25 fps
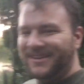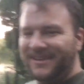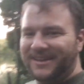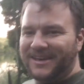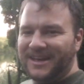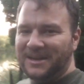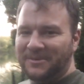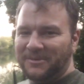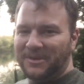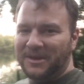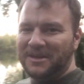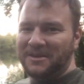
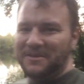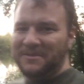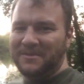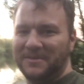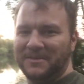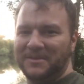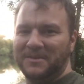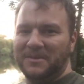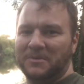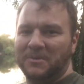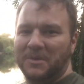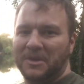Anyway,
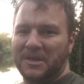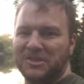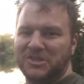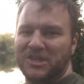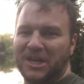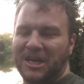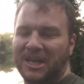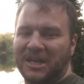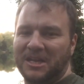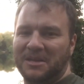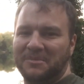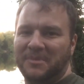we'll
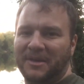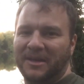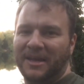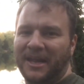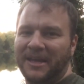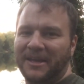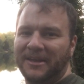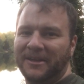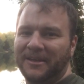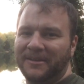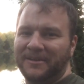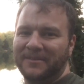check in a bit
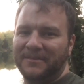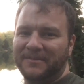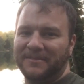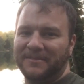later.